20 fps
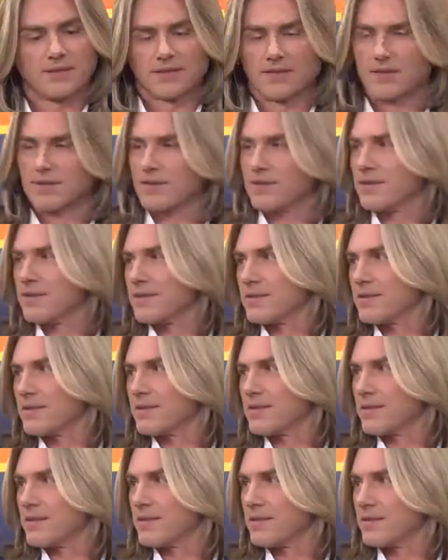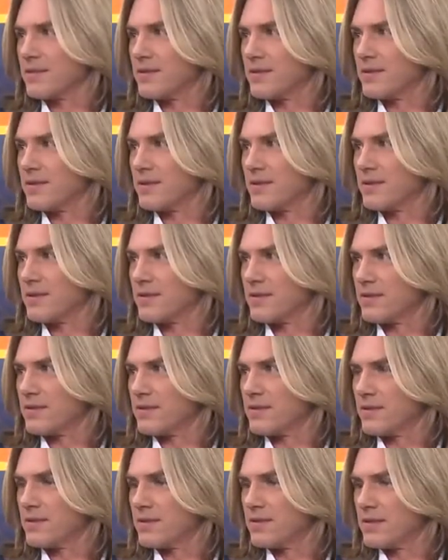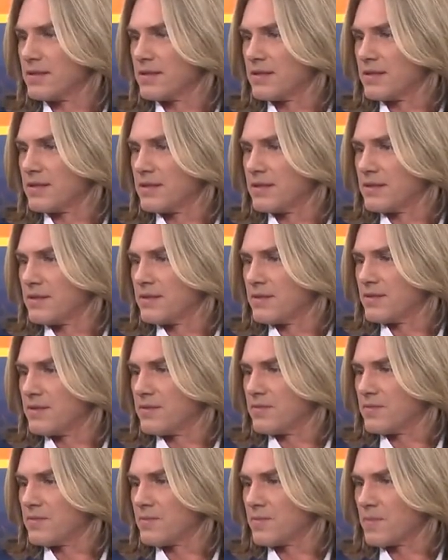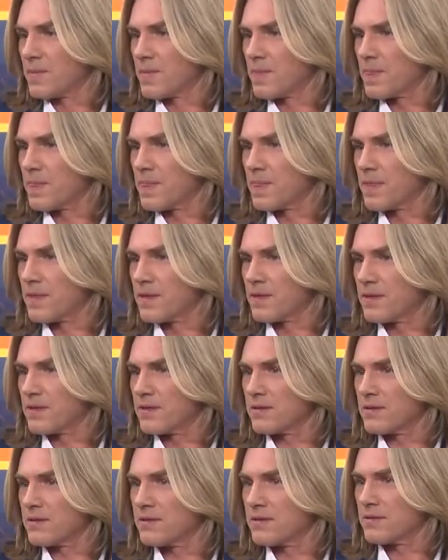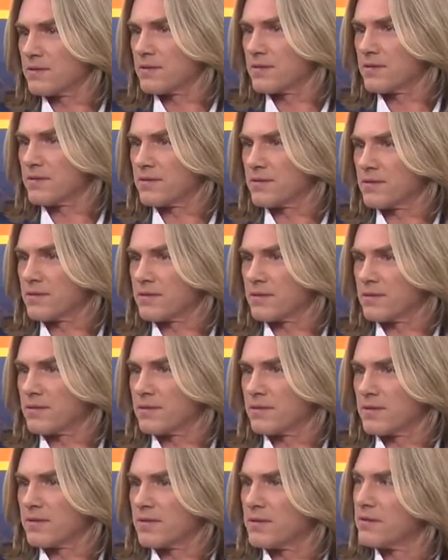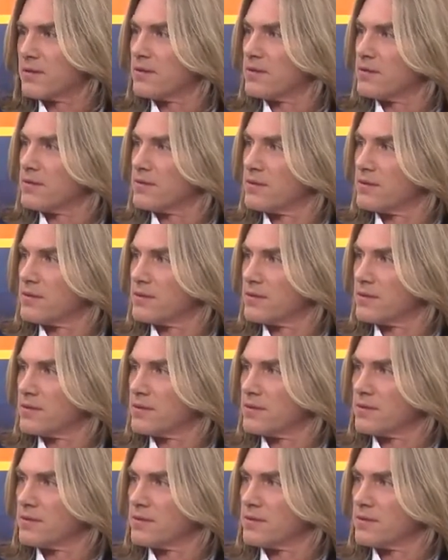No words are spoken by the person on screen.